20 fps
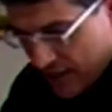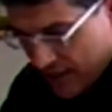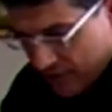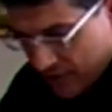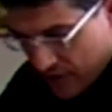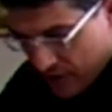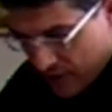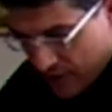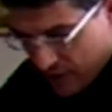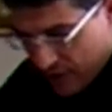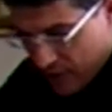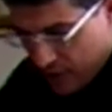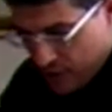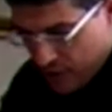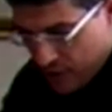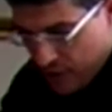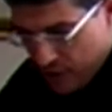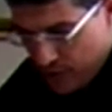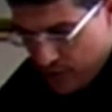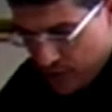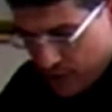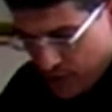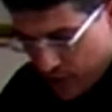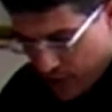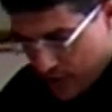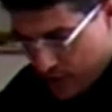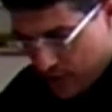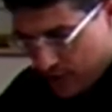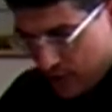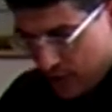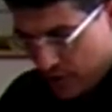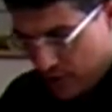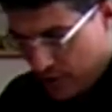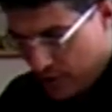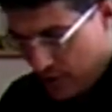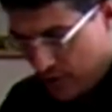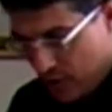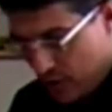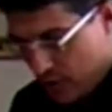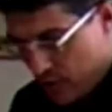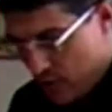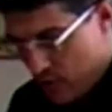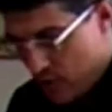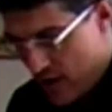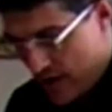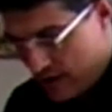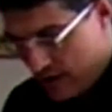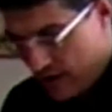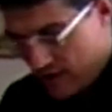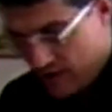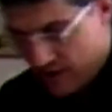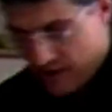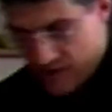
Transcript: there. I'm gonna use red